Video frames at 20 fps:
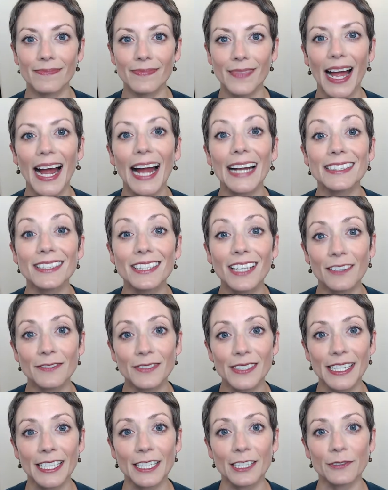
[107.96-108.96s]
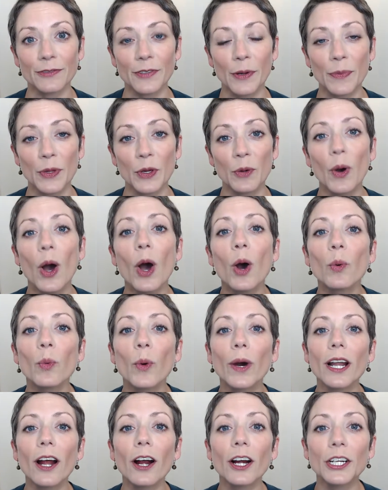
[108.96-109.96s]
I'd love to hear from you.
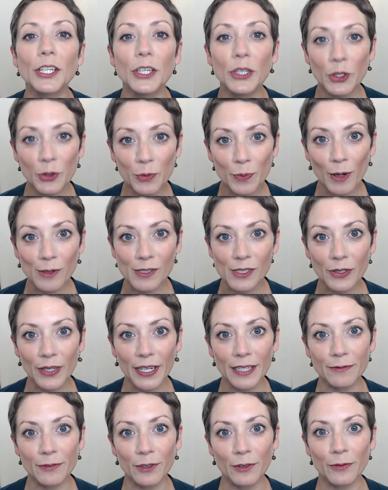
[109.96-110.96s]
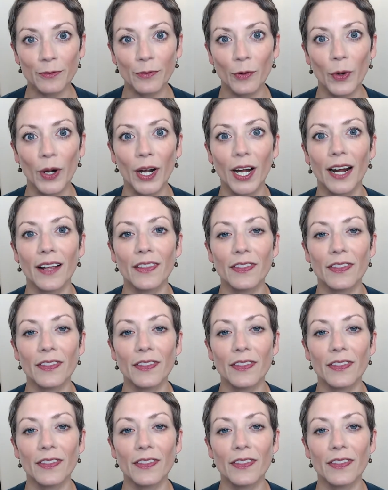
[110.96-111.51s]
What are you most grateful for